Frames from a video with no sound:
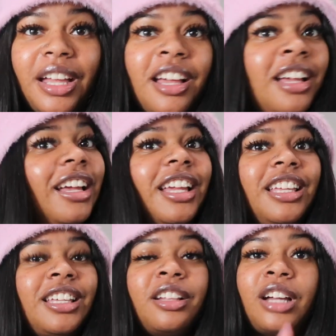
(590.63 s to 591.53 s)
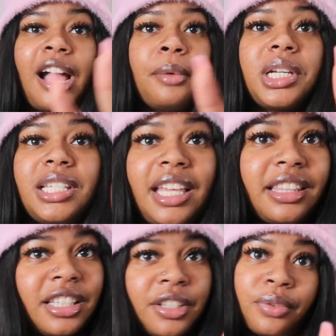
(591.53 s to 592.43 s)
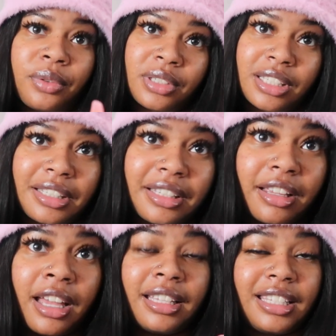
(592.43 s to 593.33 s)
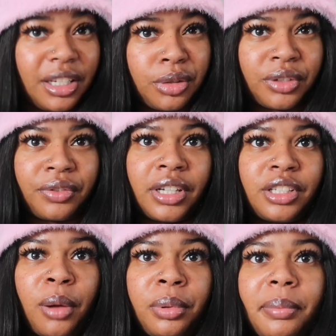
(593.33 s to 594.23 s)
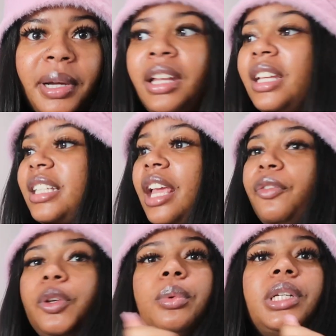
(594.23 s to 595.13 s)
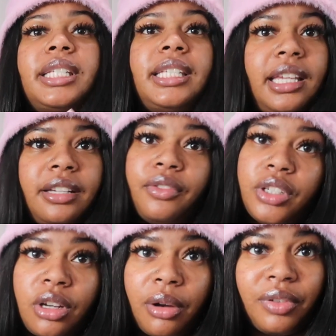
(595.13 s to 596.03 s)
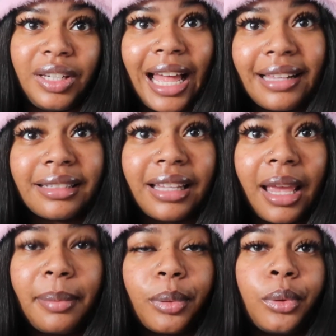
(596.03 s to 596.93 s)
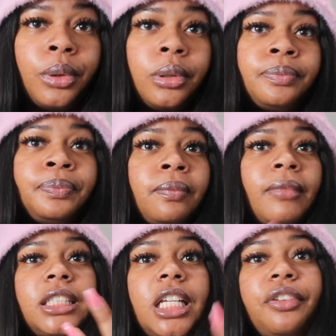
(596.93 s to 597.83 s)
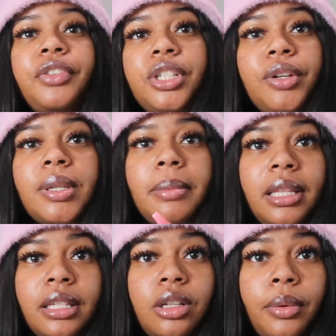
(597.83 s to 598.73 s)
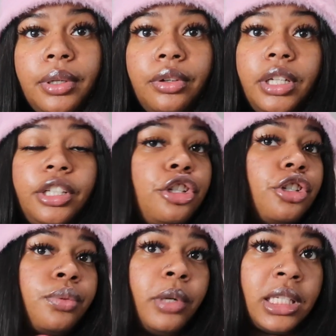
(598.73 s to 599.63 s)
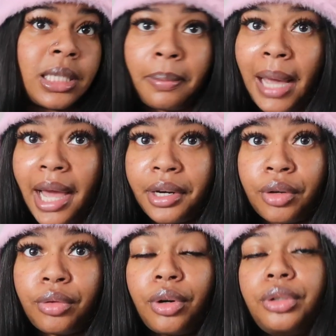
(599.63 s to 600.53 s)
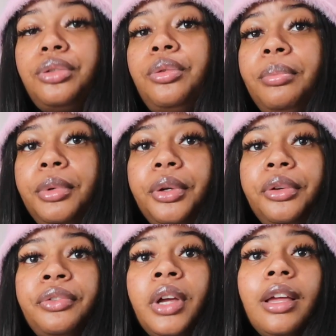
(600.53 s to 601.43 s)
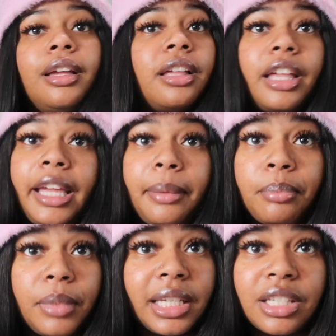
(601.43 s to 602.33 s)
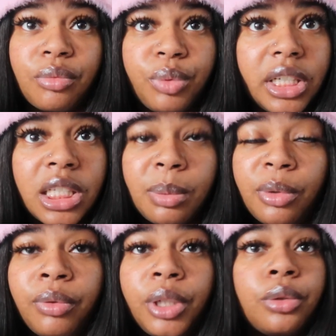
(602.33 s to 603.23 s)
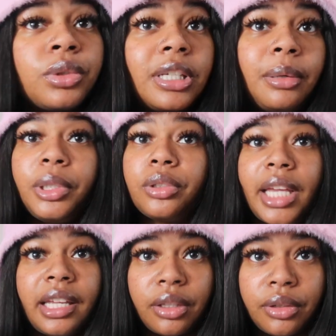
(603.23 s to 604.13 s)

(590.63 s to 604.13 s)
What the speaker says: I wouldn't say this is for TikToks, for example, but say if you wanted to take a video of a landscape, or take a video of something that's going on and you just wanted to pan across or move, it makes it really smooth when you're taking